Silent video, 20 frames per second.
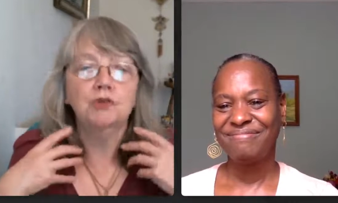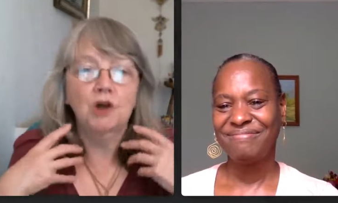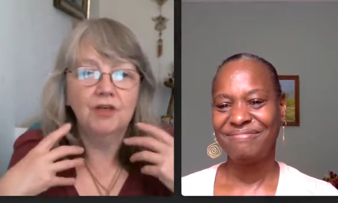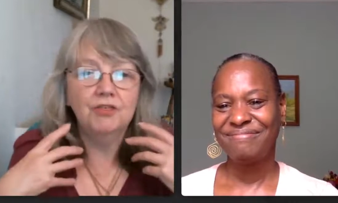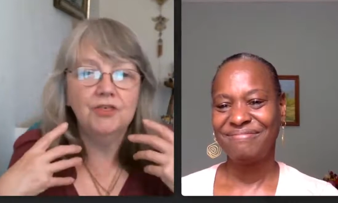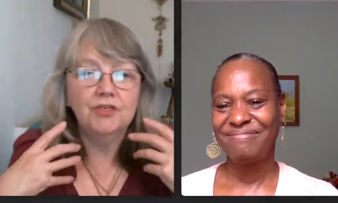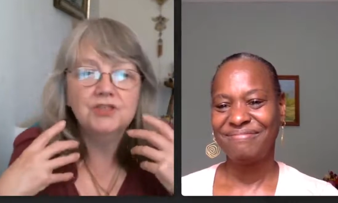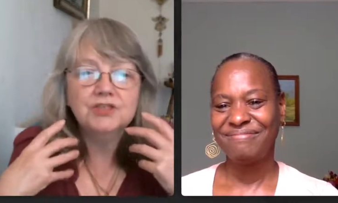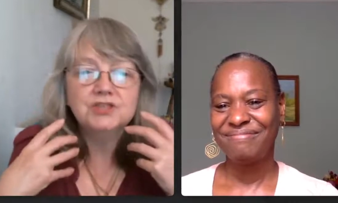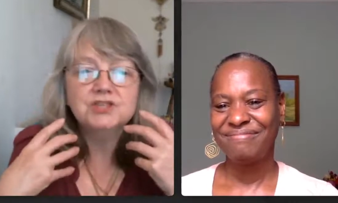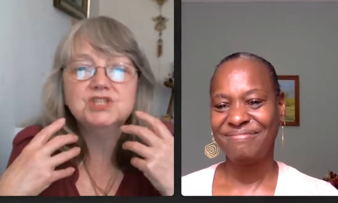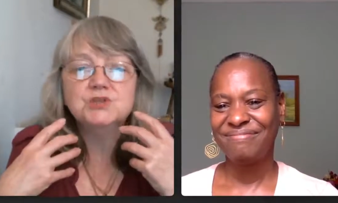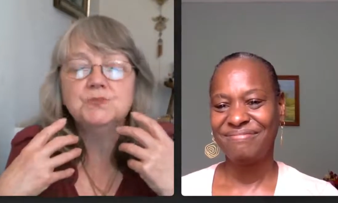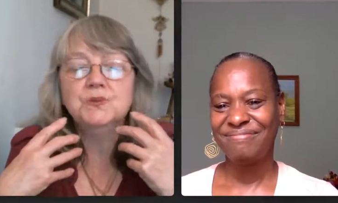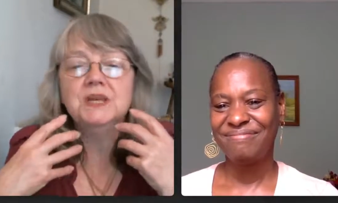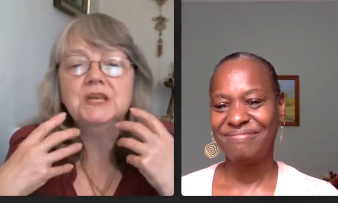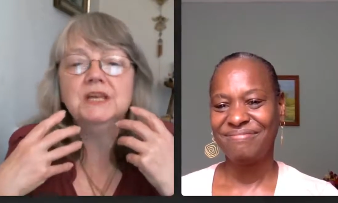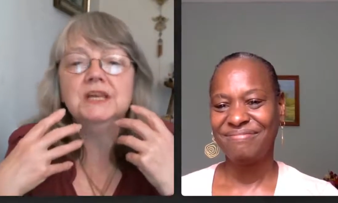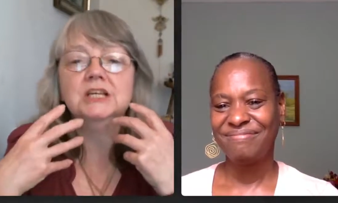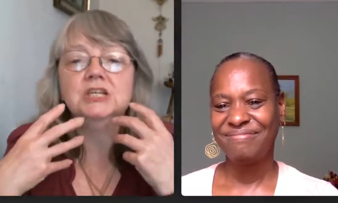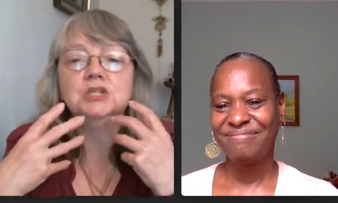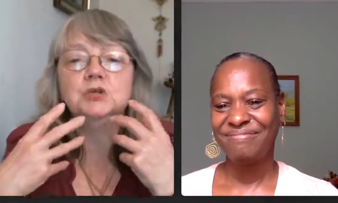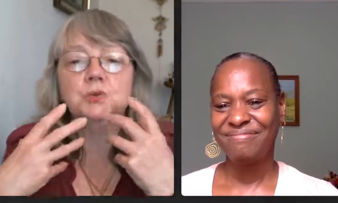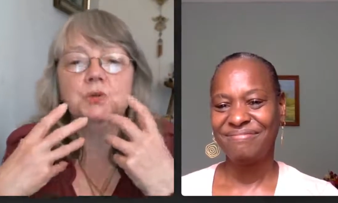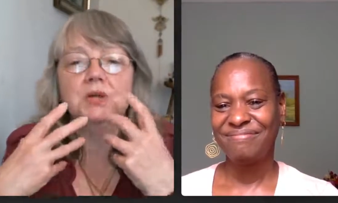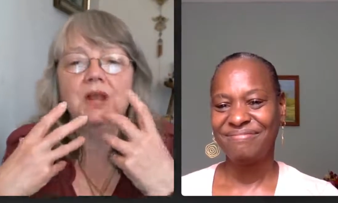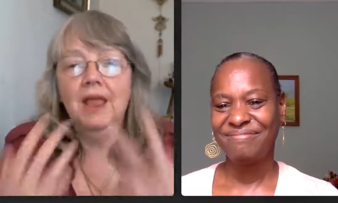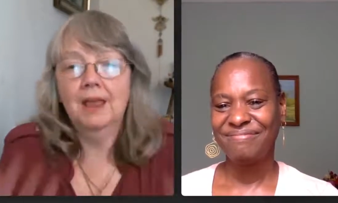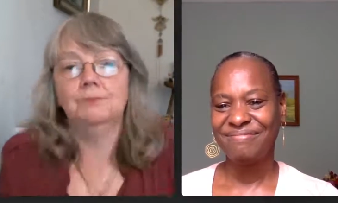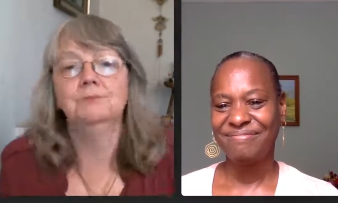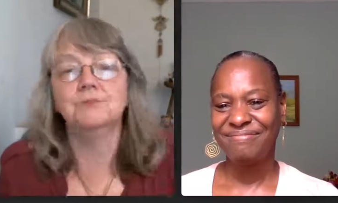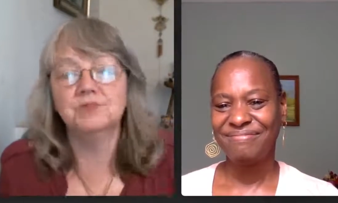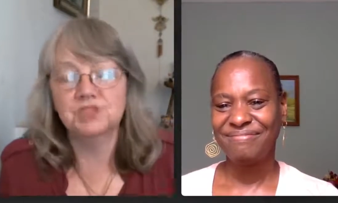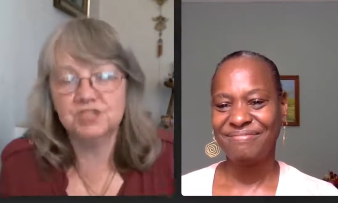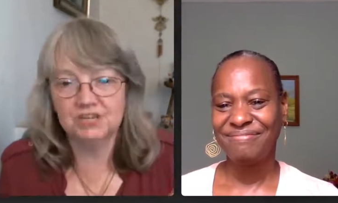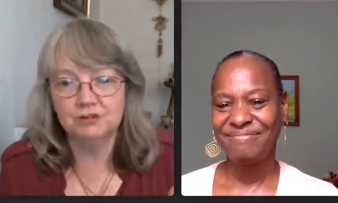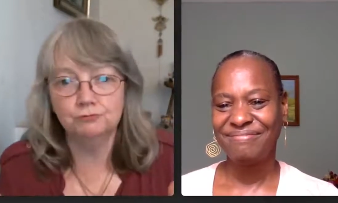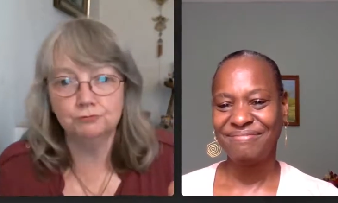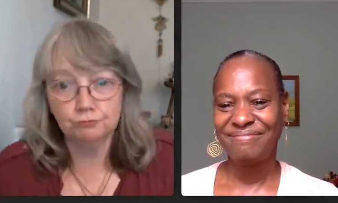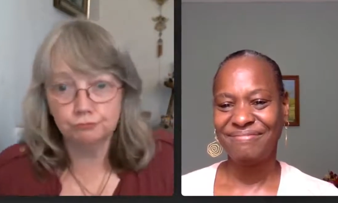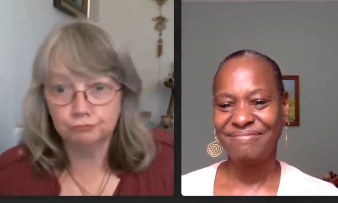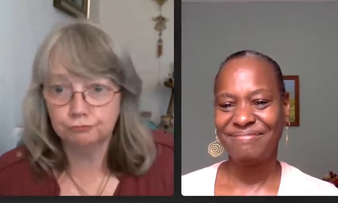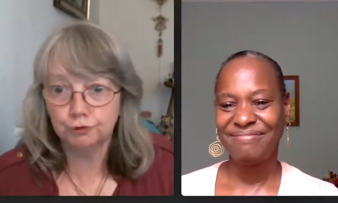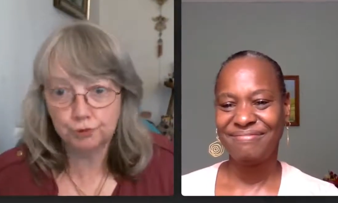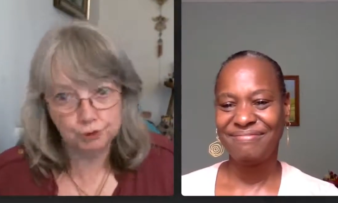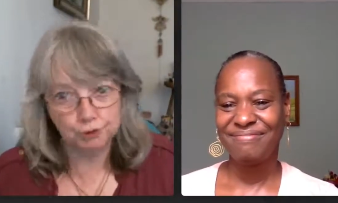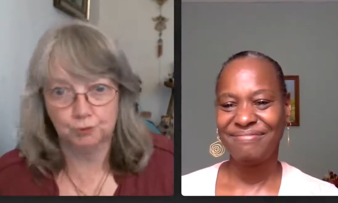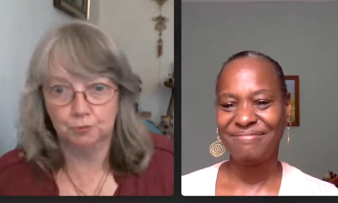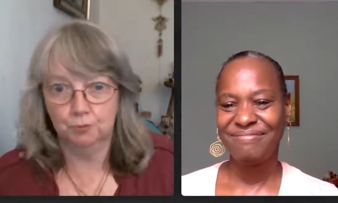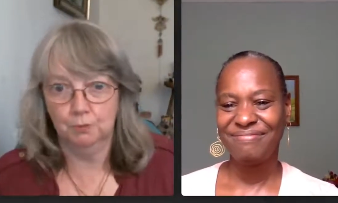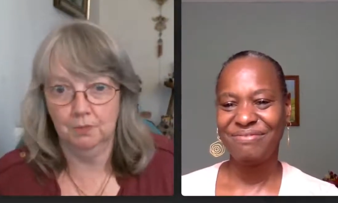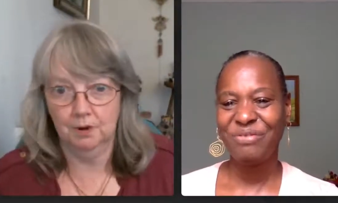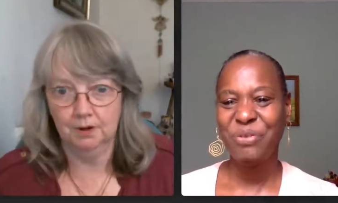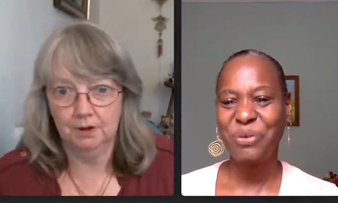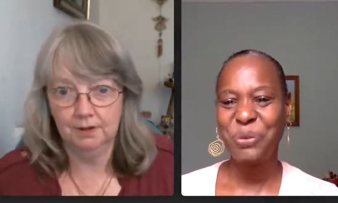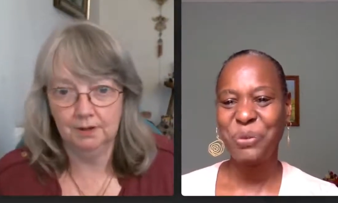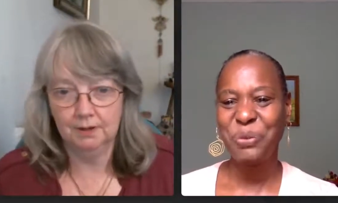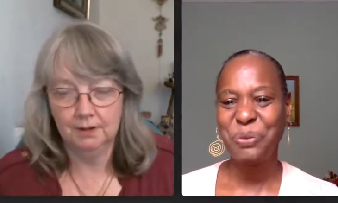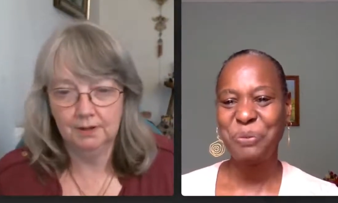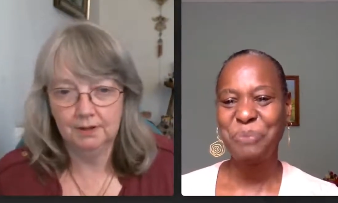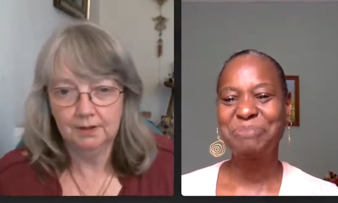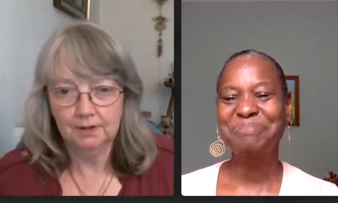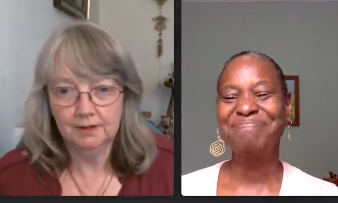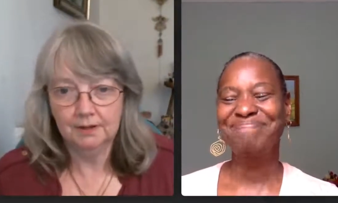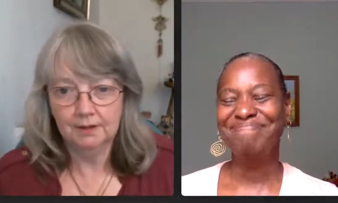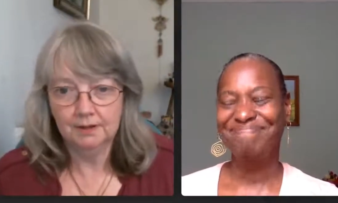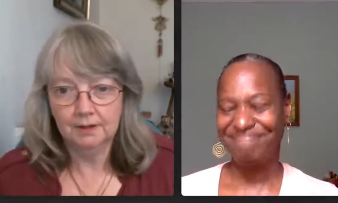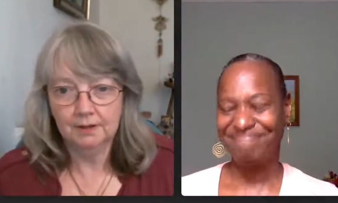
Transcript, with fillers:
Speaker 1: rather than speaking to an empty room. Room.